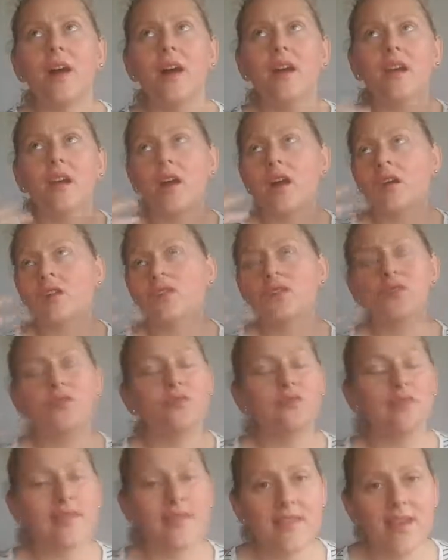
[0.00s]
kind of
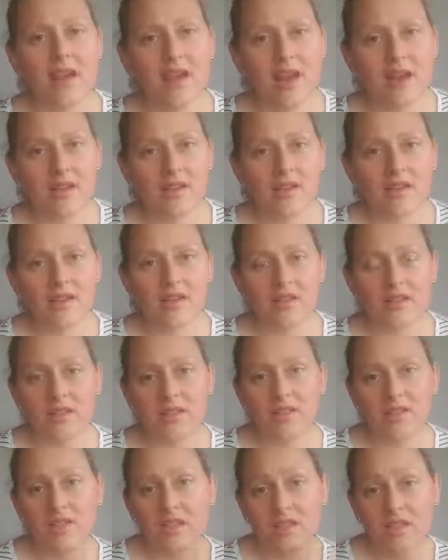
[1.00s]
relaxed
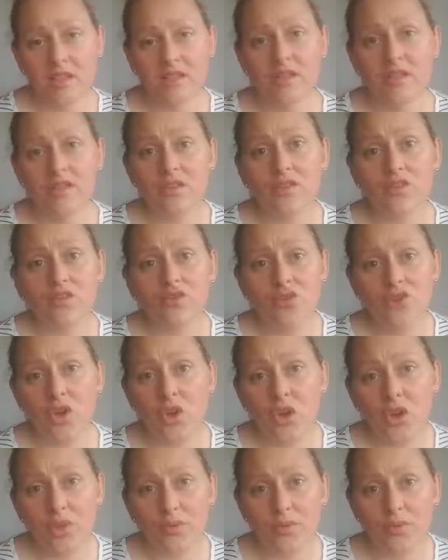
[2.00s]
and I stayed in the
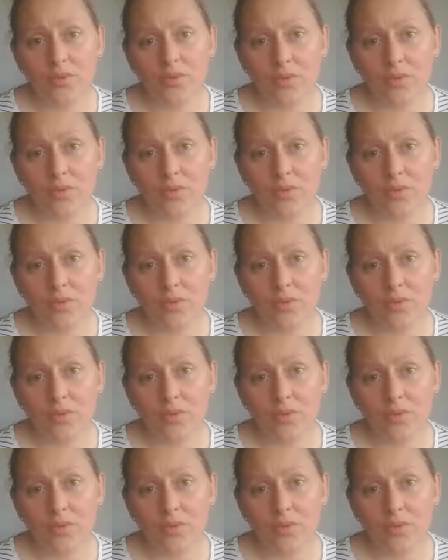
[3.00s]
job,